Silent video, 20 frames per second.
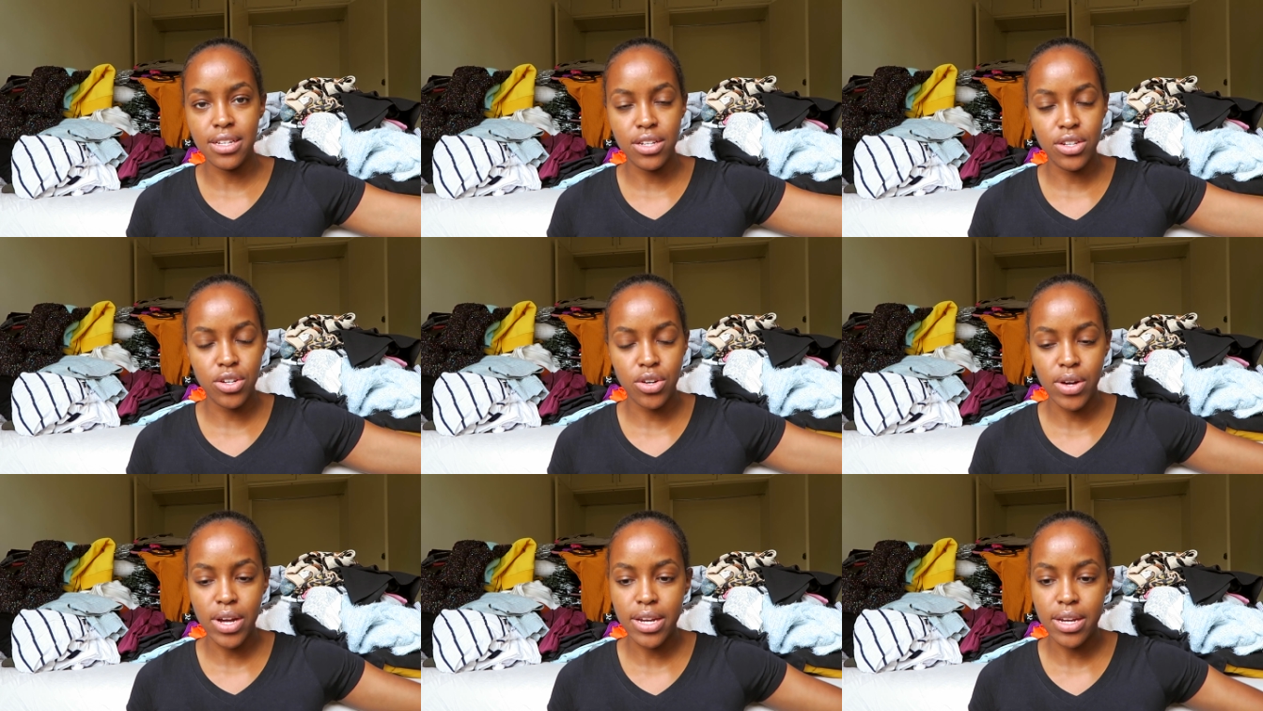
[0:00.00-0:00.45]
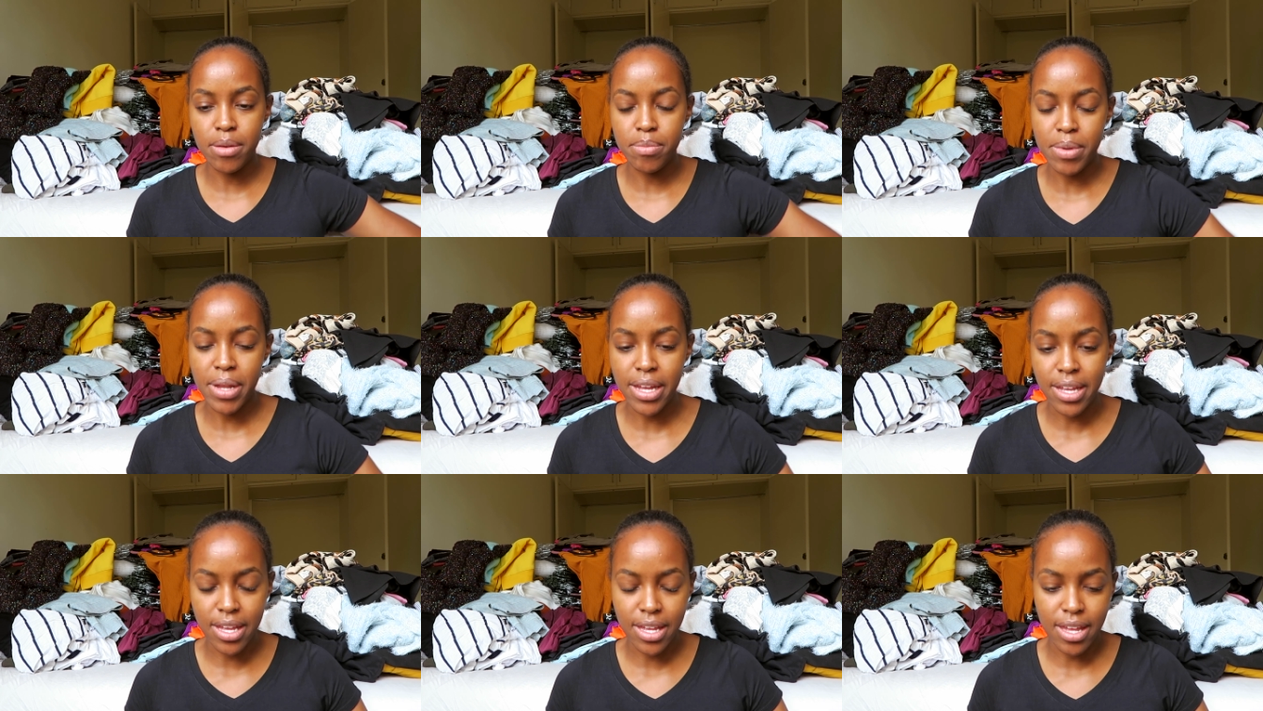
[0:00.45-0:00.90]
you know, end
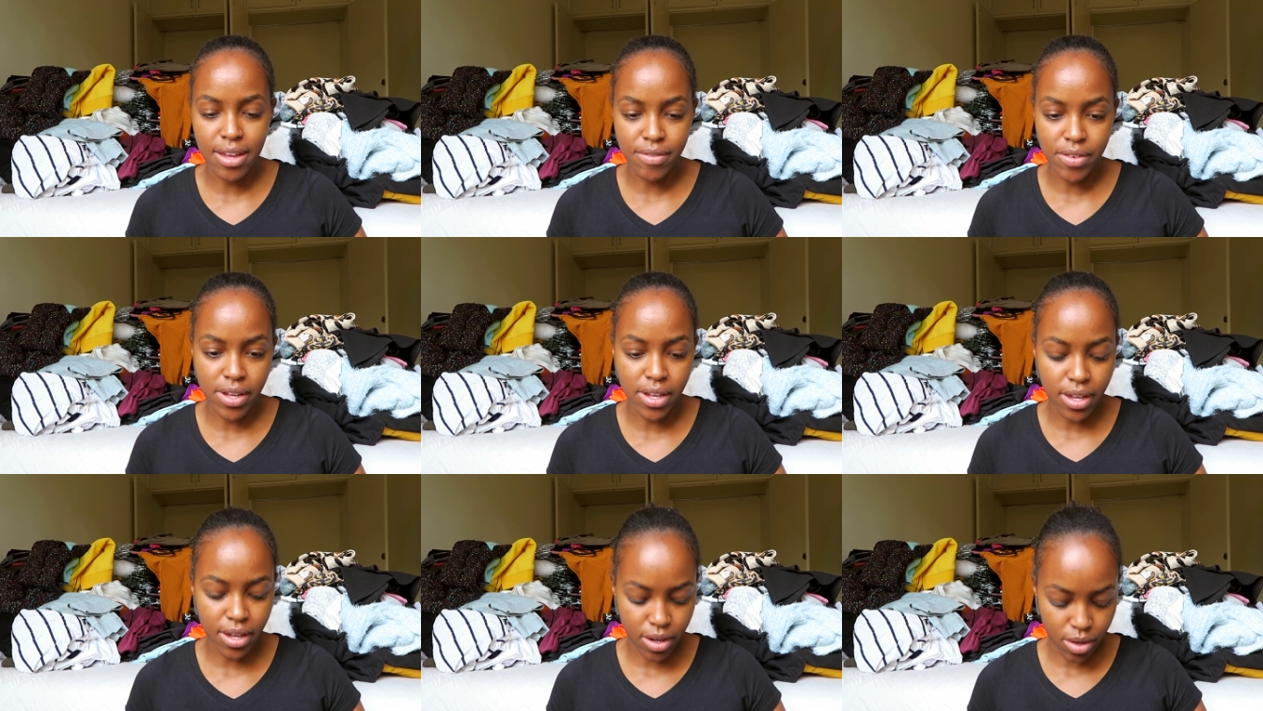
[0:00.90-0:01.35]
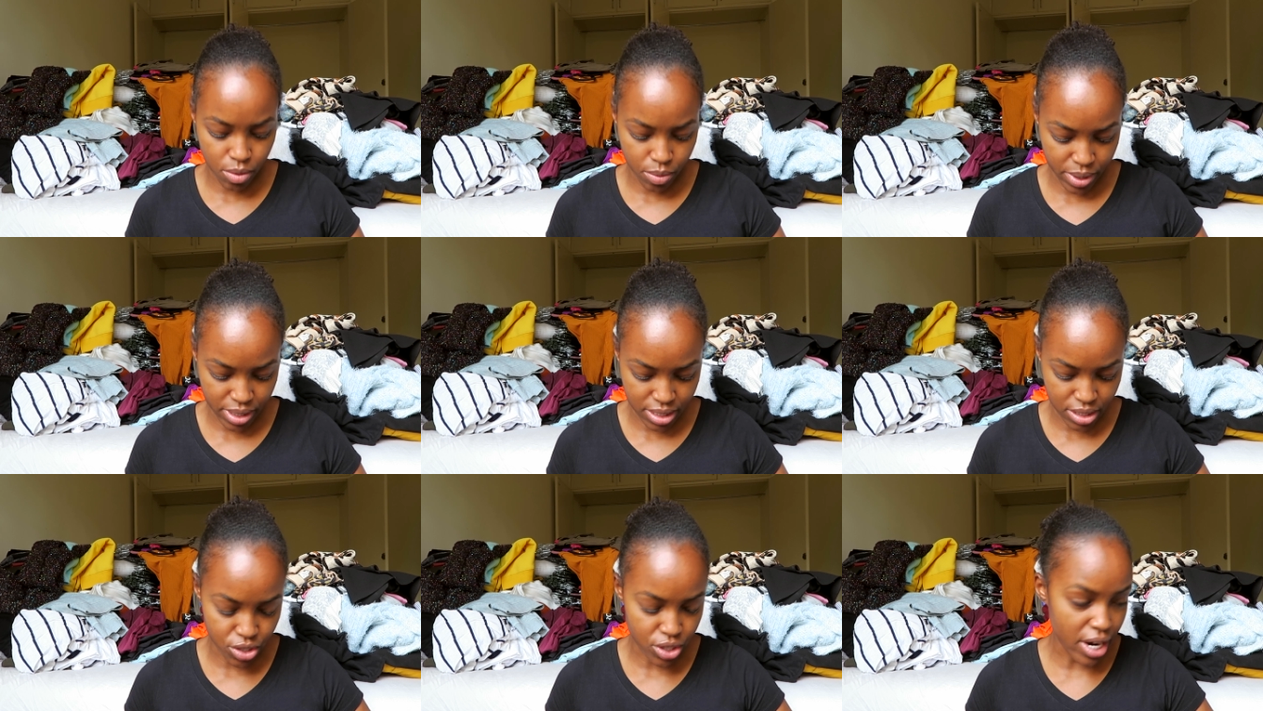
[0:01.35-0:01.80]
up like giving
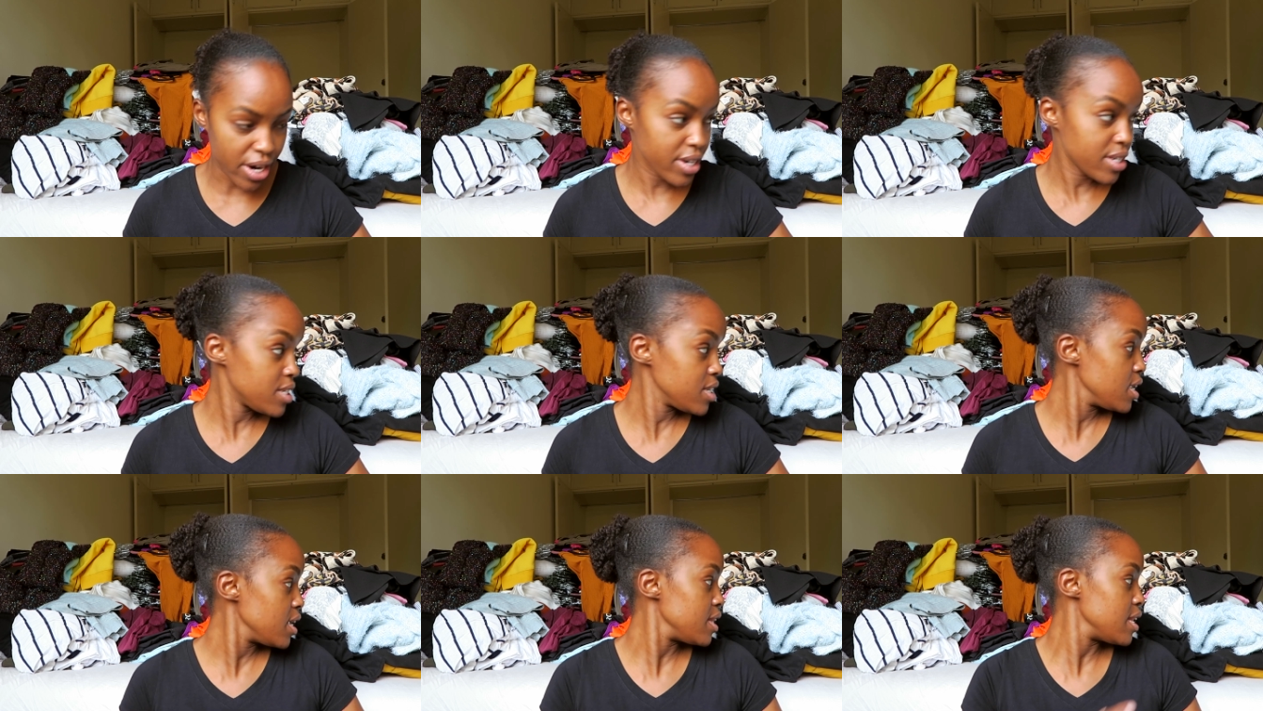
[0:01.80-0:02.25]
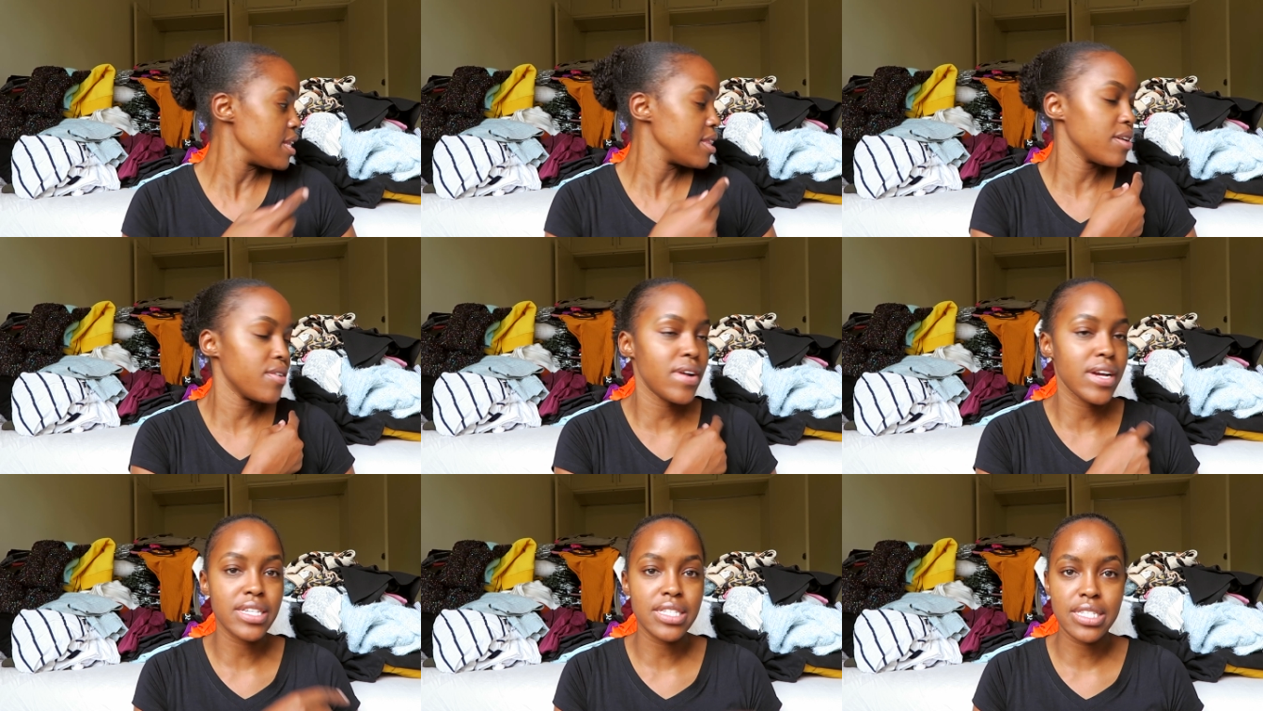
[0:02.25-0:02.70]
away to charity, and then
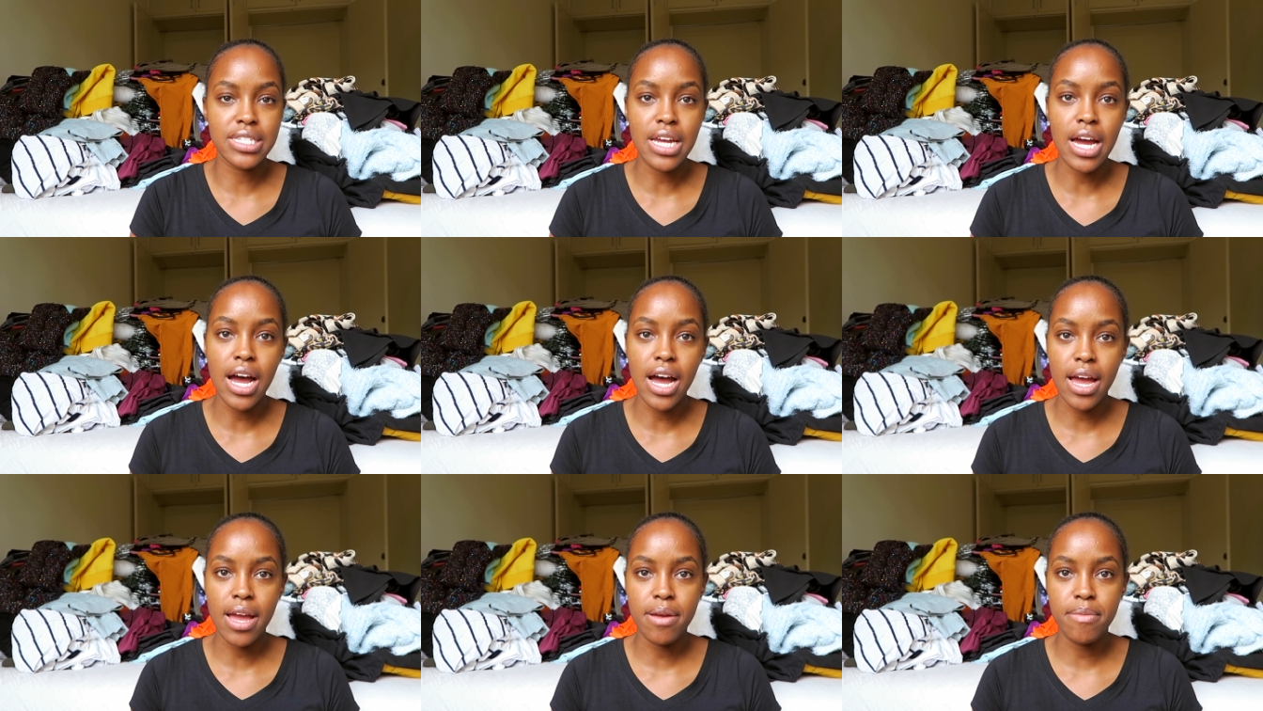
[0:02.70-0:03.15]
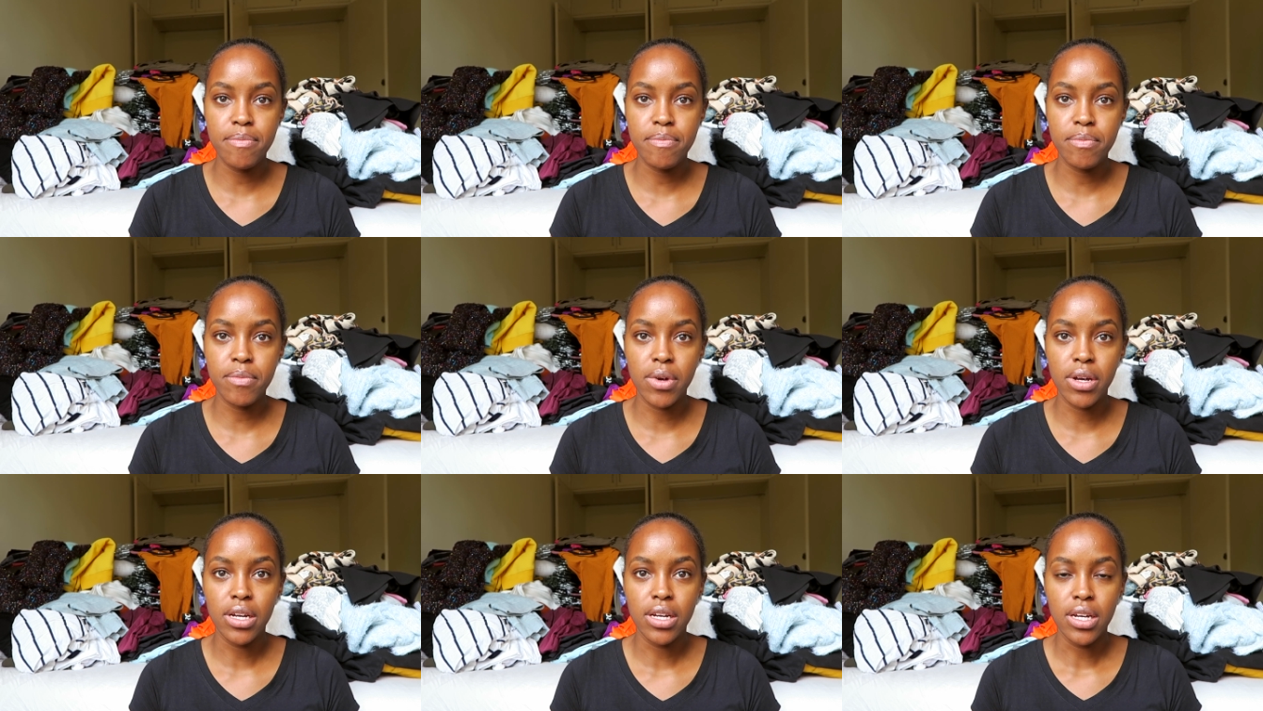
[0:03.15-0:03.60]
the rest
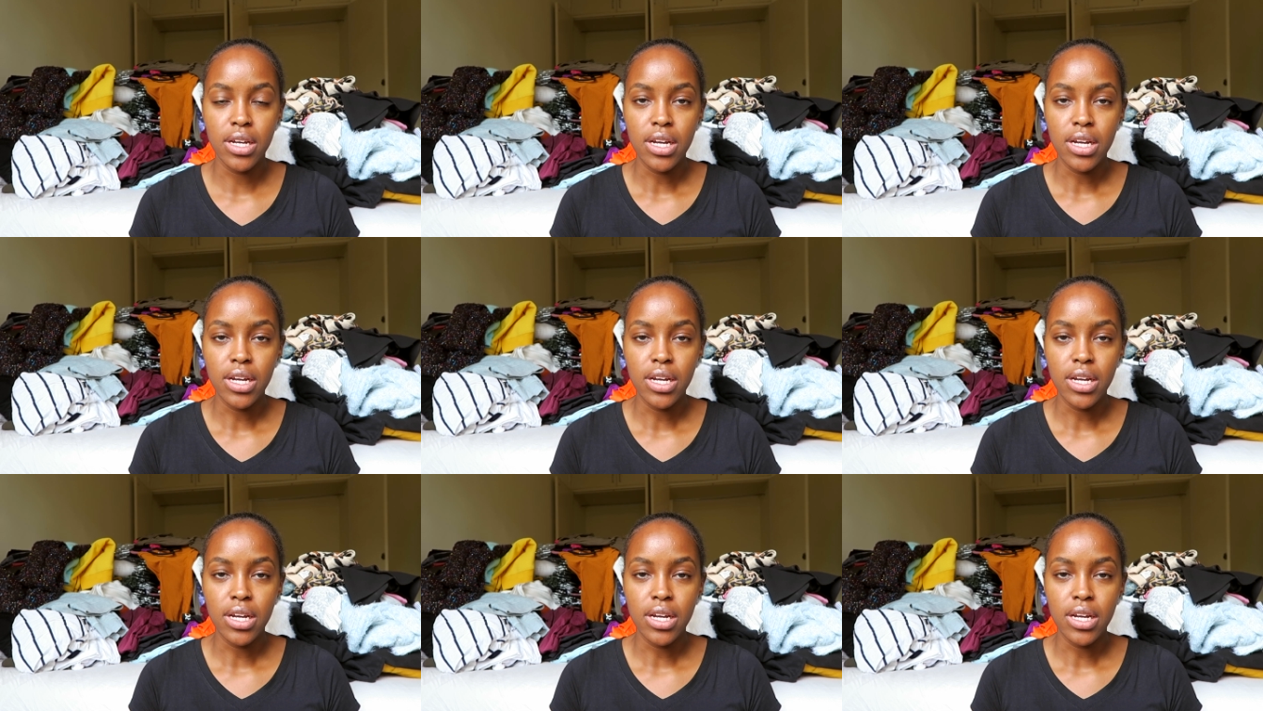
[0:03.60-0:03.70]
I'm